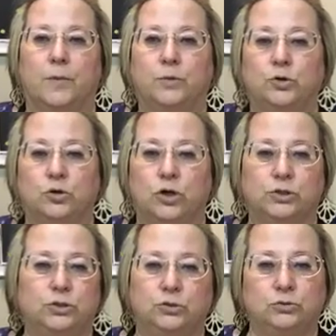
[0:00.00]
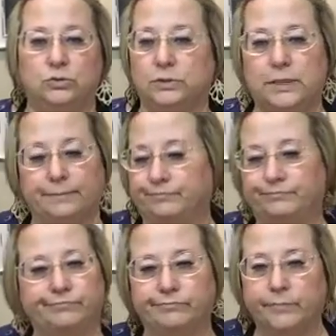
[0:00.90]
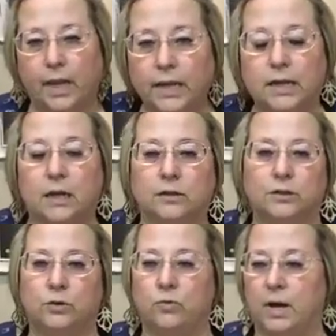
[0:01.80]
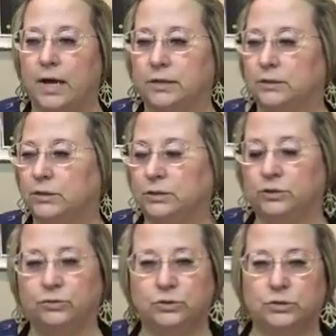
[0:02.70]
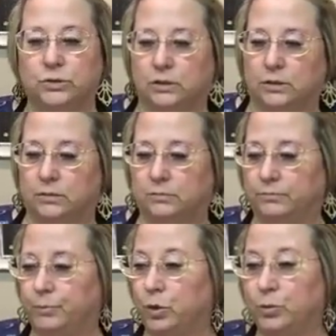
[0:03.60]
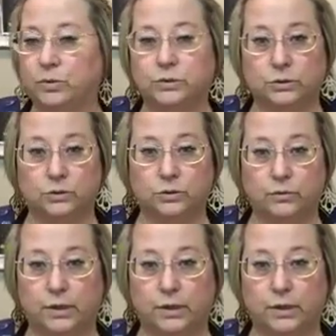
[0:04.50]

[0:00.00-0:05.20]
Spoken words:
you could also use any color you want. You can use purple's a good